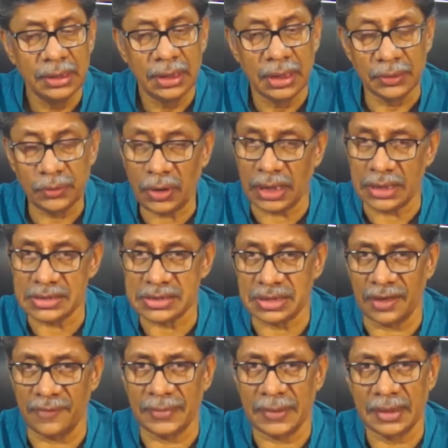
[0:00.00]
Urals.
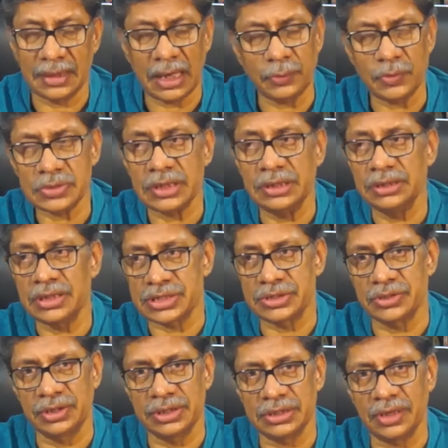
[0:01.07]
That was an
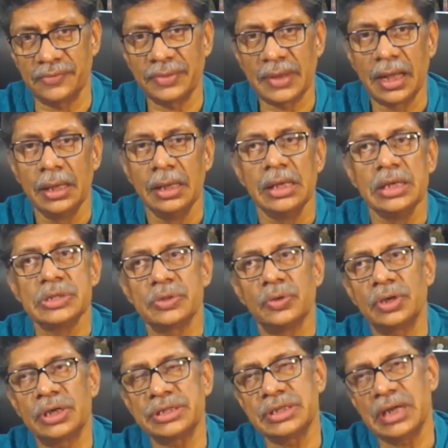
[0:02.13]
industrial region.
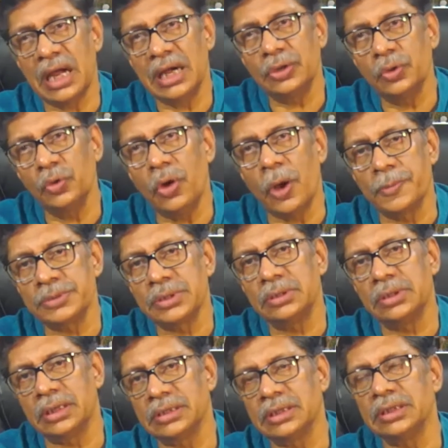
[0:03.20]
So Russia had no
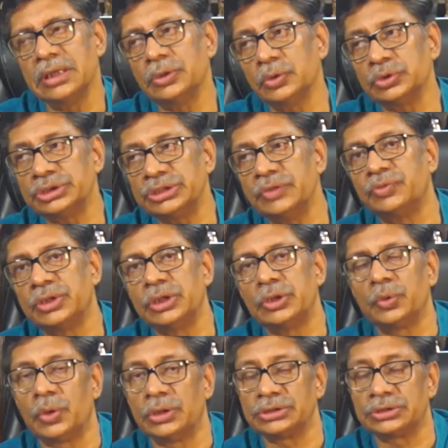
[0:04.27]
option other than to shift it
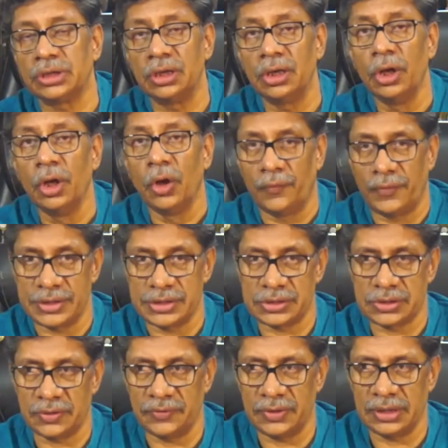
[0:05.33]
towards the
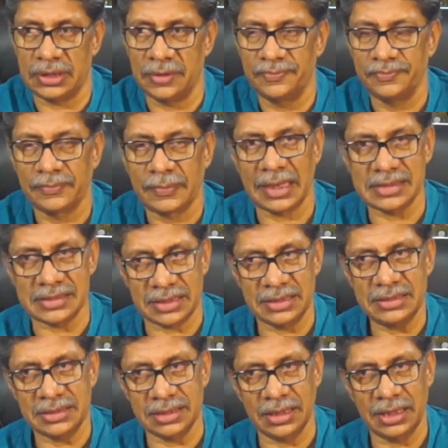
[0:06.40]
west of it.
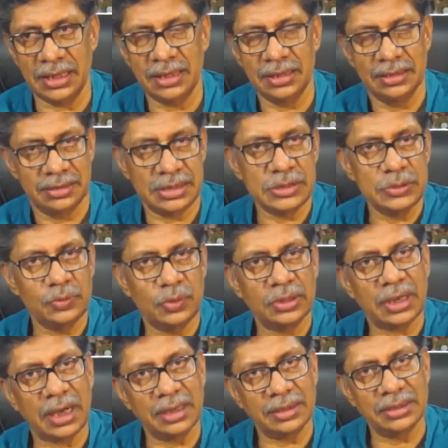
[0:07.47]
Essentially, this is
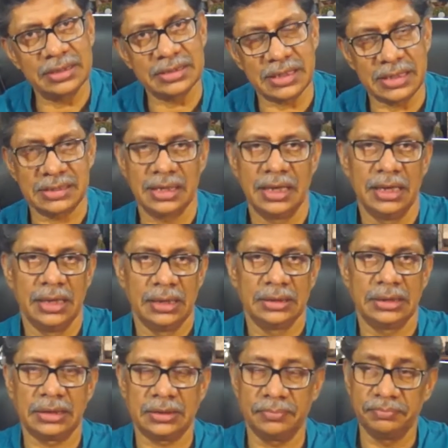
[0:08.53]
what heartland says,
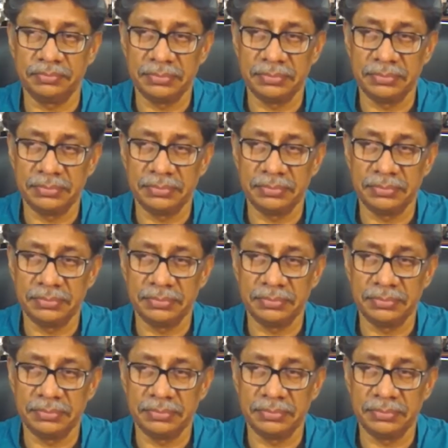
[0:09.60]
that